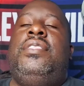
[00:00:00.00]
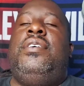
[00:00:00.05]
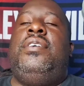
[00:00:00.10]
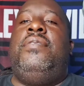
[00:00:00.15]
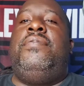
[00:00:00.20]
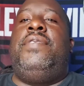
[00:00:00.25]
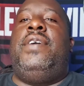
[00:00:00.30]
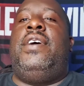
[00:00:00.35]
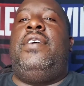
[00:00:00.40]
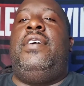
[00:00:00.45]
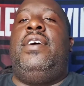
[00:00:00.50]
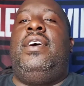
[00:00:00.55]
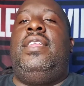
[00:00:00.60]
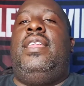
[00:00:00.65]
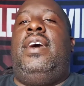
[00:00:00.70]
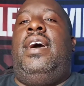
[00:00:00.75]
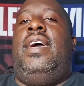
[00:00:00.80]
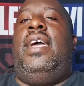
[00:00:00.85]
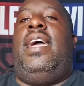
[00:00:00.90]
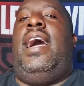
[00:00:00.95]
They're very,
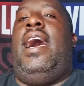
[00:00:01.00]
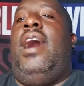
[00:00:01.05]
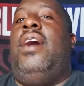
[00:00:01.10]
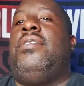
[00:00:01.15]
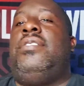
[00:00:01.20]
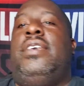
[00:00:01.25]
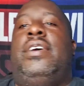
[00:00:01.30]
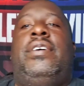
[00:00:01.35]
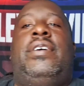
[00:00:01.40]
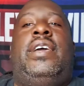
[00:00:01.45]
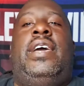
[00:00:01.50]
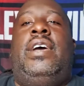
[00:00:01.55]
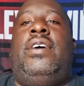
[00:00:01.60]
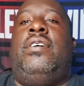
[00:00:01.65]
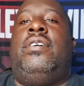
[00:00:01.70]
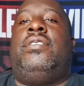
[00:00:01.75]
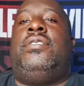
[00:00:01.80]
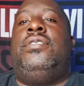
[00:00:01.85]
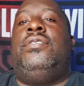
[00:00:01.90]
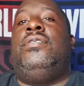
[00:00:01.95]
like, out there
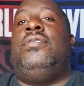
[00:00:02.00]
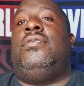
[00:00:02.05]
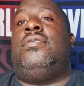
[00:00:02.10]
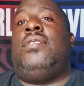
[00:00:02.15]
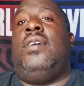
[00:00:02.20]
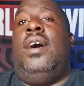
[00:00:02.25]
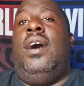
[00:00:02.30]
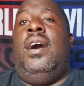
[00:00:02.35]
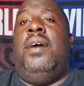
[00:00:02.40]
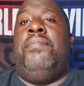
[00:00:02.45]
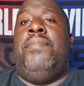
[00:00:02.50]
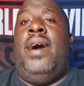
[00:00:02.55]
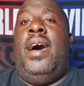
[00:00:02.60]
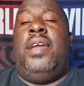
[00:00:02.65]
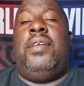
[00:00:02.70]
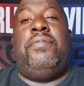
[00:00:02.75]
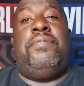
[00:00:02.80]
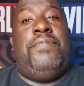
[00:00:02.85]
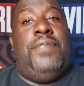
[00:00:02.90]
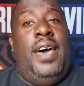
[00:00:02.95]
characters.
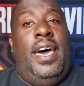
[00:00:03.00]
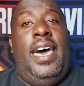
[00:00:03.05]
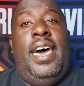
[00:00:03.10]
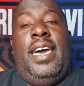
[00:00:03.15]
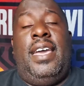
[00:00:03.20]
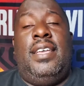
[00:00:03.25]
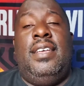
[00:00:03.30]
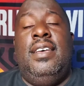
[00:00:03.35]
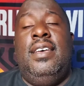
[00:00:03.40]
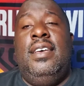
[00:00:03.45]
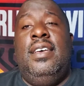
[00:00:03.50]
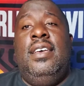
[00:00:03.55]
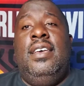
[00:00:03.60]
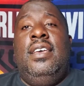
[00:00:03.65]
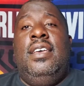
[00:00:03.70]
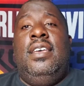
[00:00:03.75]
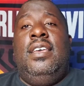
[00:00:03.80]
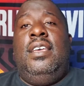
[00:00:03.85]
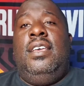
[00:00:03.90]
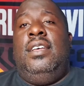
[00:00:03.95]
Matter of fact,
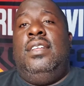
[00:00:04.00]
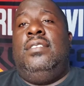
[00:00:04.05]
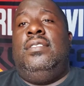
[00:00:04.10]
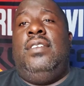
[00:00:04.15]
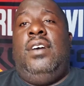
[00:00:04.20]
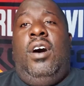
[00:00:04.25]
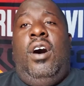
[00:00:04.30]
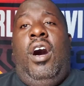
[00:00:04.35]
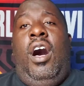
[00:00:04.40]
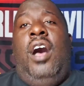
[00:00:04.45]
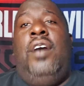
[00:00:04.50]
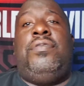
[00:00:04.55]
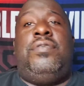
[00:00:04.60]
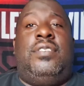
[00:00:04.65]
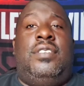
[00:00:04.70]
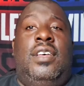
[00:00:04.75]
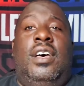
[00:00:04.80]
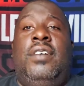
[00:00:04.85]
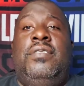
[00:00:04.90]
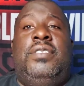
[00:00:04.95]
off
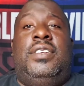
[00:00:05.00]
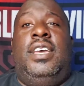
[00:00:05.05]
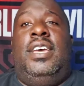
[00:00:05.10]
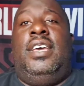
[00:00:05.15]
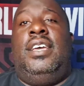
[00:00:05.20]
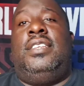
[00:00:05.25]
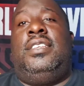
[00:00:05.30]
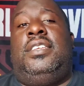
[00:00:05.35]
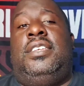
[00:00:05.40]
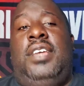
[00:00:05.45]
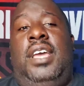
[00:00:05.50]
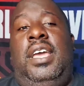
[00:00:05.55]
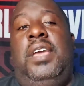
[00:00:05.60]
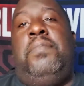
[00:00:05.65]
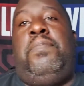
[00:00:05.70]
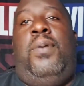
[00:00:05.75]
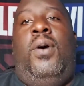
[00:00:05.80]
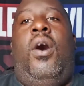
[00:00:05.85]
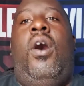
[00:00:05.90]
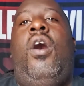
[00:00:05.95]
subject,
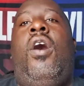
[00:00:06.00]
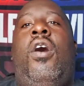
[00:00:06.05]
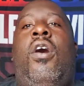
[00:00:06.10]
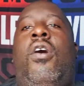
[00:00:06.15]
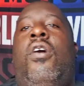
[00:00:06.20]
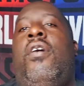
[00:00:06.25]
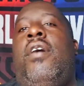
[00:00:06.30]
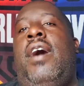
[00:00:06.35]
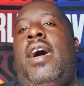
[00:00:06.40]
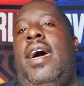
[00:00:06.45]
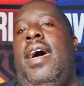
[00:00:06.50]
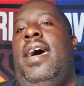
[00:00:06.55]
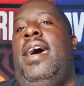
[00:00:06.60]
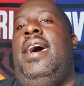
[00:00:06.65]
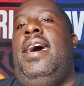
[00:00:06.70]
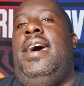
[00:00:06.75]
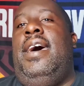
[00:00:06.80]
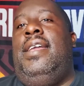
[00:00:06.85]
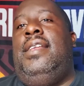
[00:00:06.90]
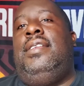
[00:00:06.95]
Jake Paul
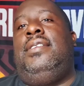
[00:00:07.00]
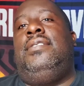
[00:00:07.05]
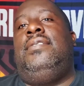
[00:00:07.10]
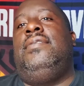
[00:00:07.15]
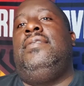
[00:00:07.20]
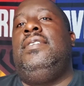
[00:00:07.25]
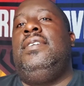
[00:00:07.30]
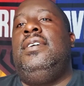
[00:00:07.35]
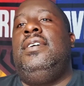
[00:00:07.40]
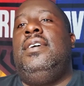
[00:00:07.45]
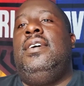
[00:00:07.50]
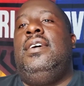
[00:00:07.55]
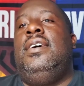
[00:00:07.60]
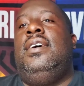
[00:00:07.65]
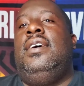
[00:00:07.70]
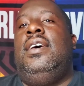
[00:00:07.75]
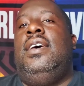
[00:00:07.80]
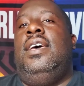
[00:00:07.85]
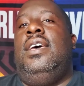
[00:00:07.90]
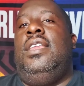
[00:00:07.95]
had
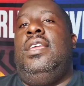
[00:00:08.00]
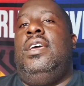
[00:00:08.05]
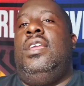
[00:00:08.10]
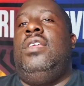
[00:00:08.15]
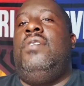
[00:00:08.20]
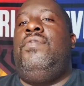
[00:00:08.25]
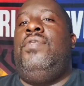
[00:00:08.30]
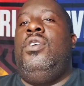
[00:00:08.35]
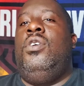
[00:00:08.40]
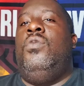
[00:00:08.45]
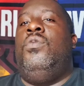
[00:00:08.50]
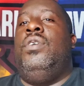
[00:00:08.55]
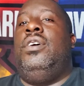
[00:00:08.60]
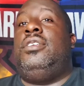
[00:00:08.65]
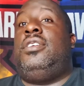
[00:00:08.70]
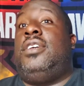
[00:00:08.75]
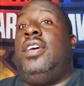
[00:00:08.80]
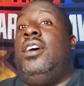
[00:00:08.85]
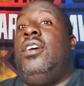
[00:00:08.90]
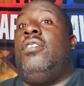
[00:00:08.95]
an interview
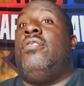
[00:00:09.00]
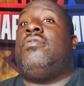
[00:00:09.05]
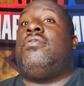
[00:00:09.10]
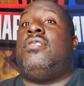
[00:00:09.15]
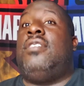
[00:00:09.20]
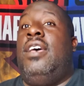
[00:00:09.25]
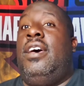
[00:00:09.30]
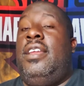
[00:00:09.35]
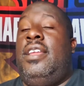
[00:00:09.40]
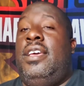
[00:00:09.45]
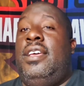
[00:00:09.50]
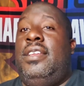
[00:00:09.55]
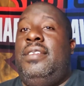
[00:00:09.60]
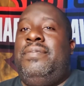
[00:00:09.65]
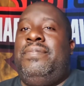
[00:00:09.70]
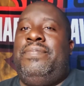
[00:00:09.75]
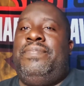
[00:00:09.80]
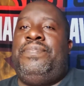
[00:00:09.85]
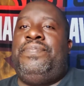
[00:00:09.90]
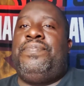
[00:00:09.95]
with Chael
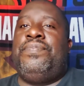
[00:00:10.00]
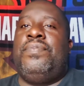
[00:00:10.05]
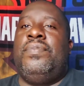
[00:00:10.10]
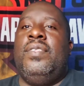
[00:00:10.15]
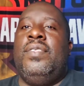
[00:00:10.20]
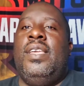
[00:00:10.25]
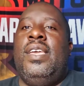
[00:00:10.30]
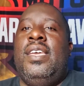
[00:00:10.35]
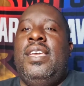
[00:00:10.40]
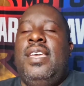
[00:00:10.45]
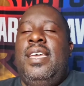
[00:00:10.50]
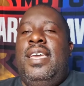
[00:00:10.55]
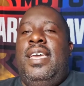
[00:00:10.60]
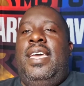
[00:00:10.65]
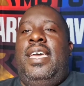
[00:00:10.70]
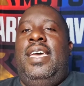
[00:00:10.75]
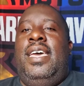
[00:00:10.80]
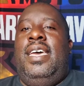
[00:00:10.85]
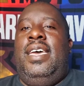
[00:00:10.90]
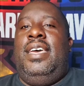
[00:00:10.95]
Sonnen,
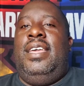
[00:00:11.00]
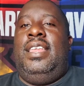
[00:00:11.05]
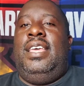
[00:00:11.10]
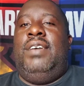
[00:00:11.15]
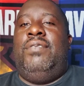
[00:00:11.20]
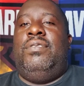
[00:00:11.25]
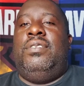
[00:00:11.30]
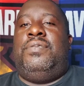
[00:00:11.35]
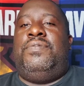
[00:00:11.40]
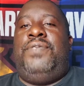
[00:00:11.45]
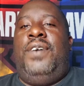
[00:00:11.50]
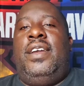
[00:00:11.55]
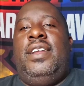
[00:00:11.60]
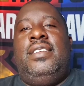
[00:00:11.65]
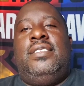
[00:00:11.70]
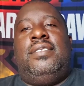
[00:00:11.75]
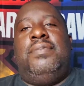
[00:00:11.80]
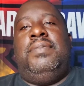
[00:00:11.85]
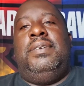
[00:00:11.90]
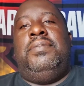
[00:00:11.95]
and it was
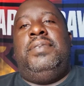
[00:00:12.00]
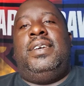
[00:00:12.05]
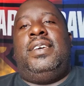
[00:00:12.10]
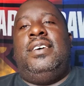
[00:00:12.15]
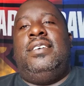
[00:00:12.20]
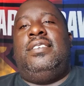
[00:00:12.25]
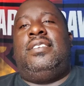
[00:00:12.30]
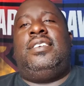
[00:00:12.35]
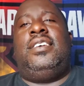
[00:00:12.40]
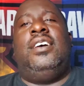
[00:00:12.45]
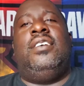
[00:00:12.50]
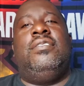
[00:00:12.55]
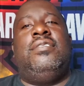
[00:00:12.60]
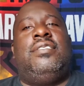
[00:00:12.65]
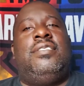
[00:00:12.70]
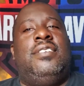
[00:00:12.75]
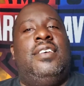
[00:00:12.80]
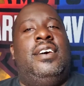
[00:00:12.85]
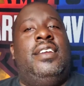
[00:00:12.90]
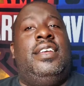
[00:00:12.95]
funny to me because Chael
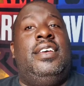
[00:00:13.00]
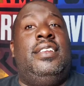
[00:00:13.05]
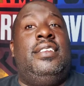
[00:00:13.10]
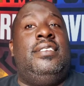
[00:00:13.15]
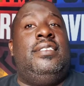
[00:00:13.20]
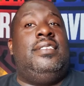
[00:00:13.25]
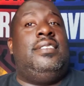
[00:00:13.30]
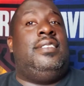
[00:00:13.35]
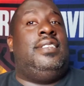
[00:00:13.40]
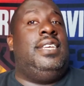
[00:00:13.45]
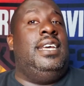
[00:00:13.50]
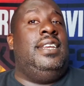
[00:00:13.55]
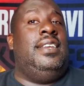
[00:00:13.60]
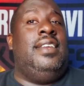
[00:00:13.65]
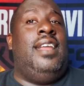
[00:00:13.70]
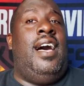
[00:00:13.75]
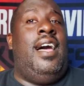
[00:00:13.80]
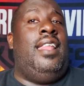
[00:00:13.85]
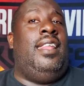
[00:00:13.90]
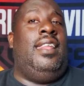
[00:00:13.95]
Sonnen did
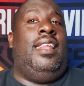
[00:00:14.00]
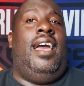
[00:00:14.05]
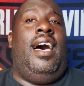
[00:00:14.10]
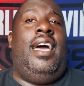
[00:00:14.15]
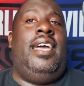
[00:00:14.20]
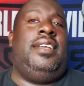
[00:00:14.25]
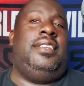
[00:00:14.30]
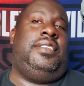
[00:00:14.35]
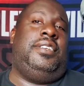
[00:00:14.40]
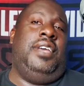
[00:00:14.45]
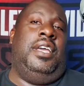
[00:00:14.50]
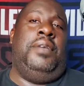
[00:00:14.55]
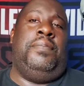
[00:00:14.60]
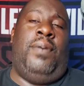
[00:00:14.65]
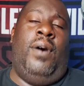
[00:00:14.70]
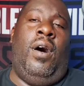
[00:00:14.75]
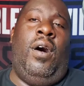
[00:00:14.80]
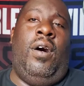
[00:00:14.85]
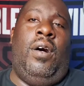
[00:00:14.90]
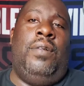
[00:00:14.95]
not like Jake
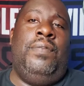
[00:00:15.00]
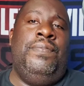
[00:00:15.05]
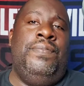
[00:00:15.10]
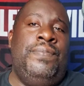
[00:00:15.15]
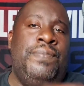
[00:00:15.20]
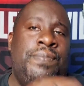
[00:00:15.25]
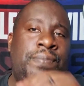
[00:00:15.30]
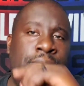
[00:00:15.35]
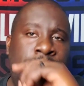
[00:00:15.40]
Paul.